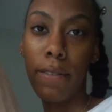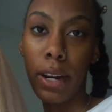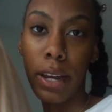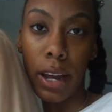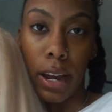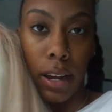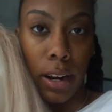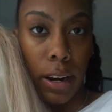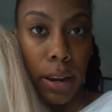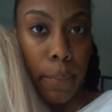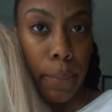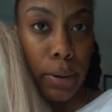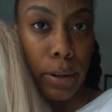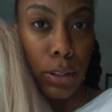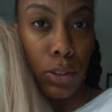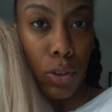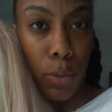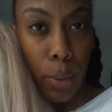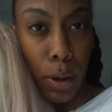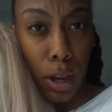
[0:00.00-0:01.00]
flat iron it and put
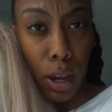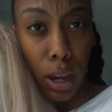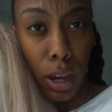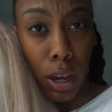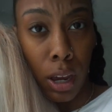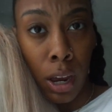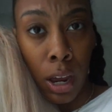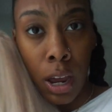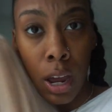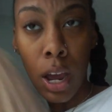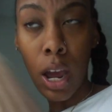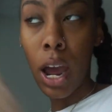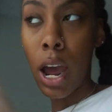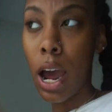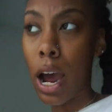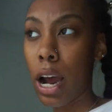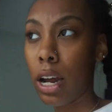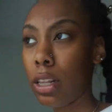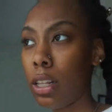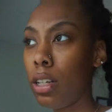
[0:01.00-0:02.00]
this on my head,
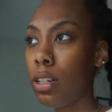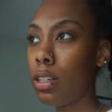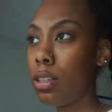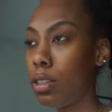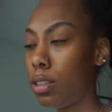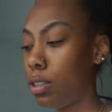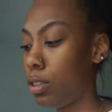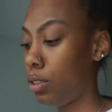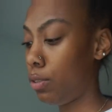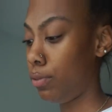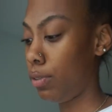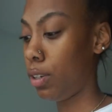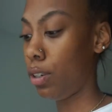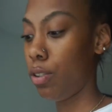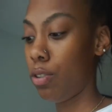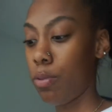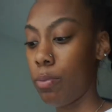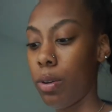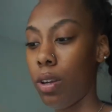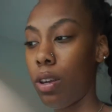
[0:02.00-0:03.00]
I think this is really going to